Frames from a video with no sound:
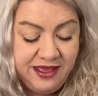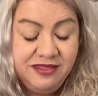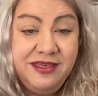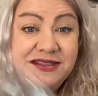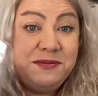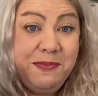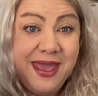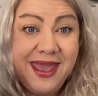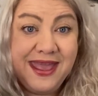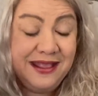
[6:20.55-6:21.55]
this
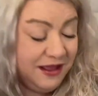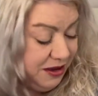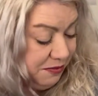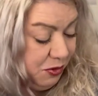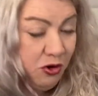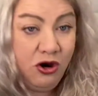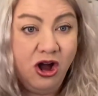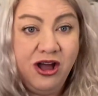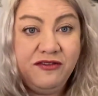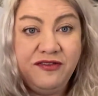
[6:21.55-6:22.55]
bait more
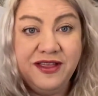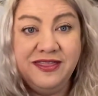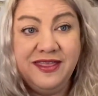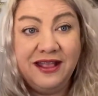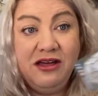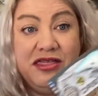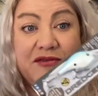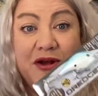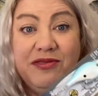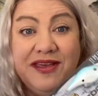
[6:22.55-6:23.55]
often than I'll
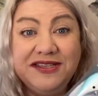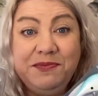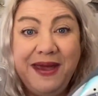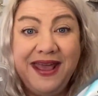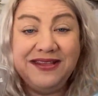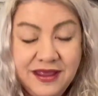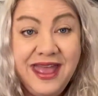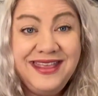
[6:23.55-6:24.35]
throw this bait.